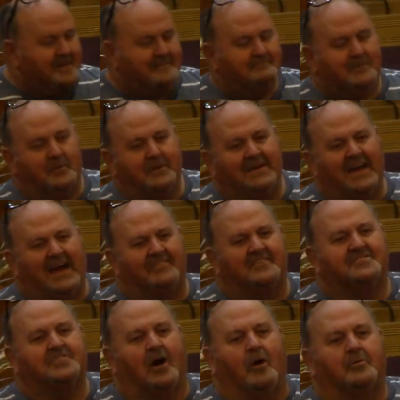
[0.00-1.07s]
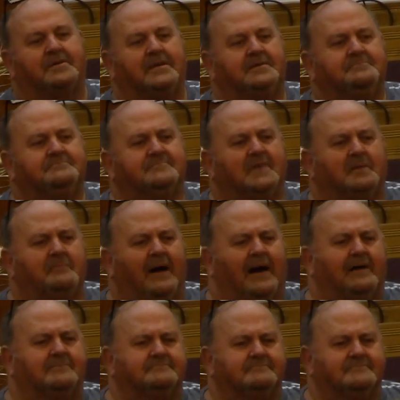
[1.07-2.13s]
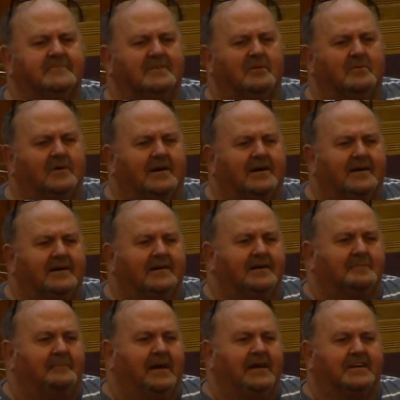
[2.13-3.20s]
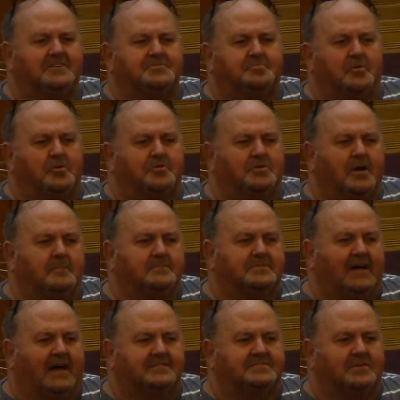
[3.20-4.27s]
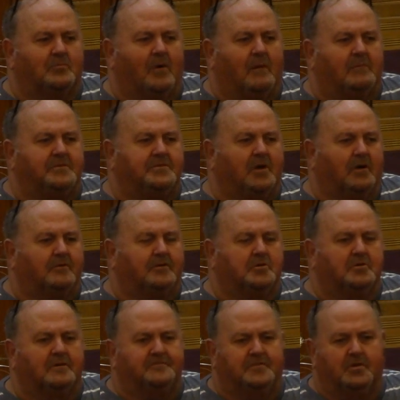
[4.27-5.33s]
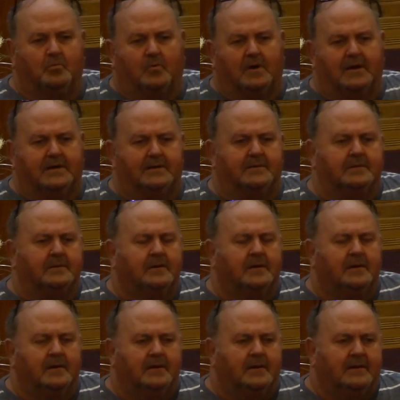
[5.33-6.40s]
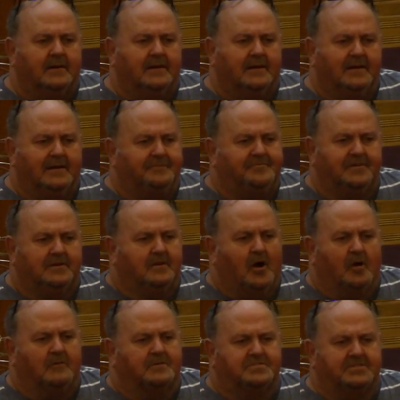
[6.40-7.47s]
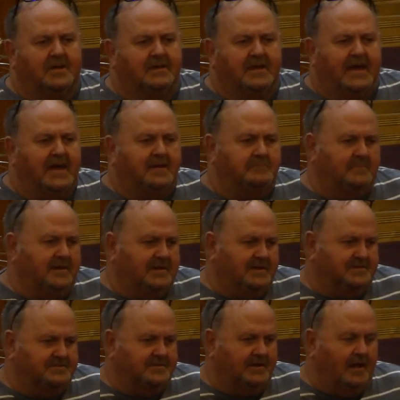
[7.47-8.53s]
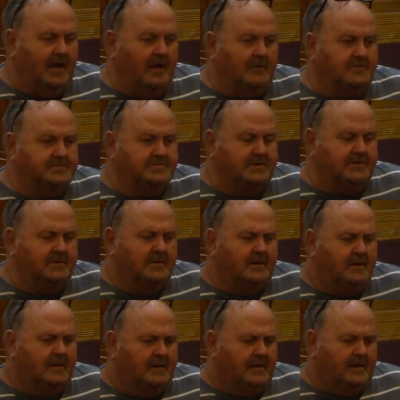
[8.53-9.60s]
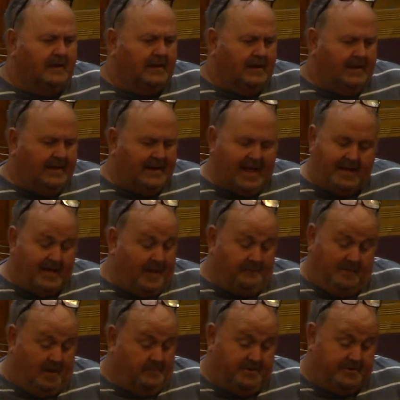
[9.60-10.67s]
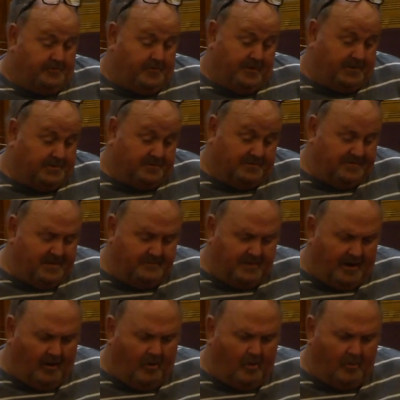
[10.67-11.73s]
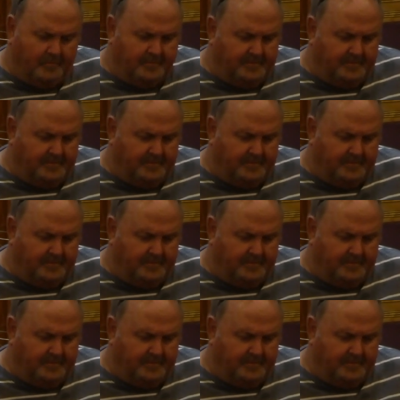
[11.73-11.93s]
But we got to talking about uh, Megan's book up, and I said, what would y'all do if you won if you all of a sudden had millions of dollars and and I, am not being critical of them at all.